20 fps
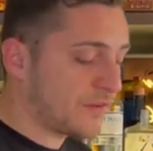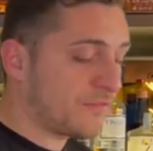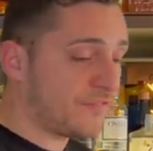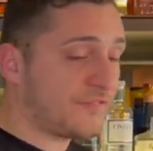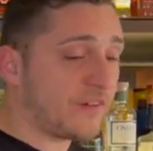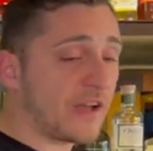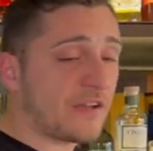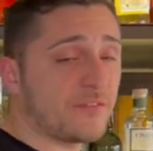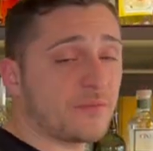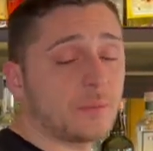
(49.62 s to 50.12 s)

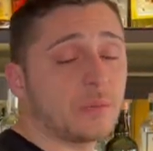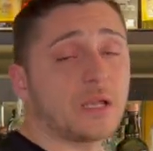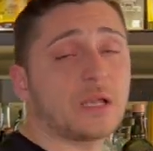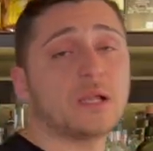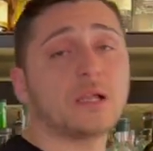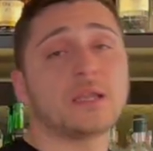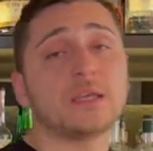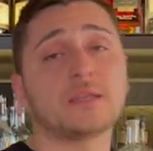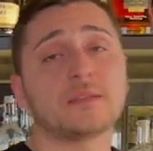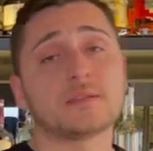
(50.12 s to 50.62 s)
Five
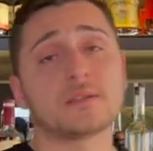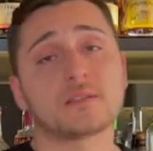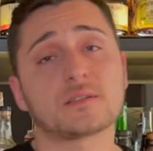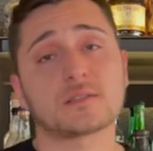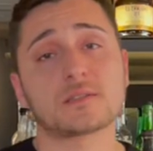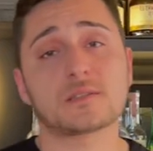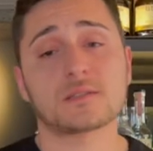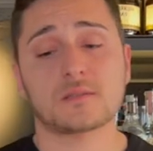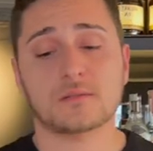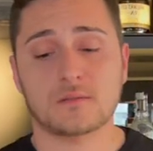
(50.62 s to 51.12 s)

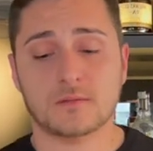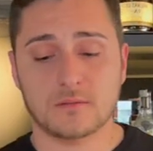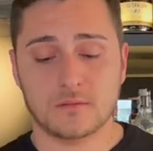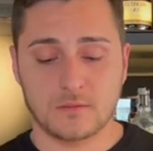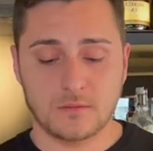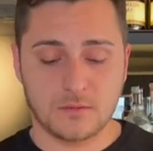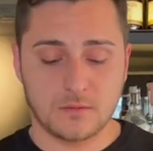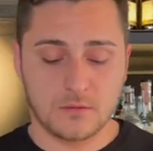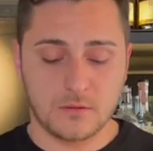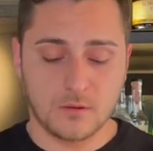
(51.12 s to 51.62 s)
milliliters
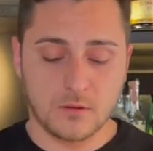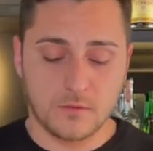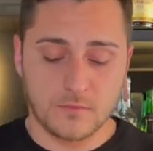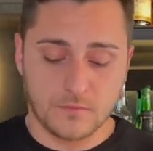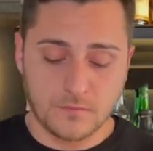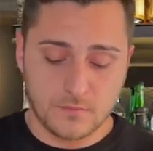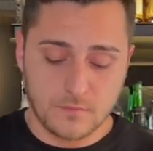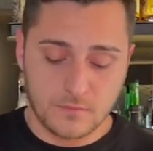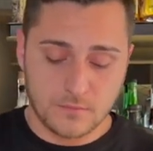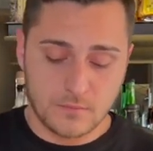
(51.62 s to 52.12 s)

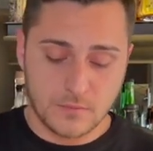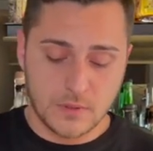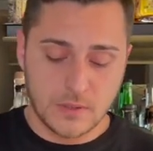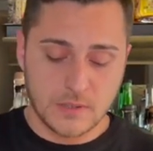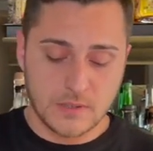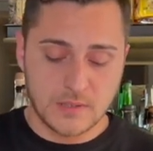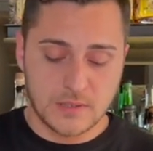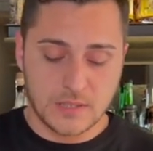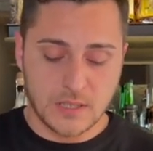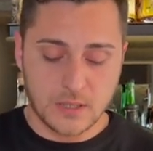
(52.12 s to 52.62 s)

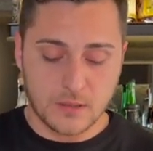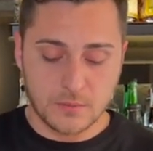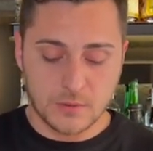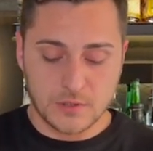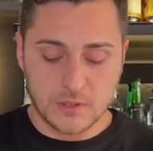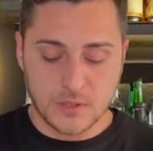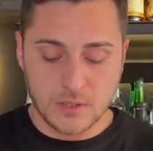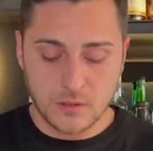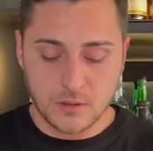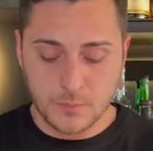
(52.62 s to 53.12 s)
of cinnamon
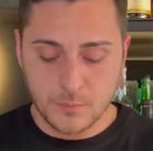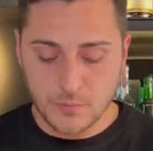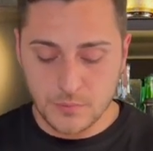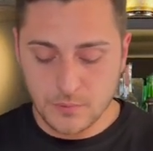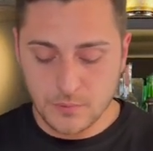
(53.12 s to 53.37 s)
syrup.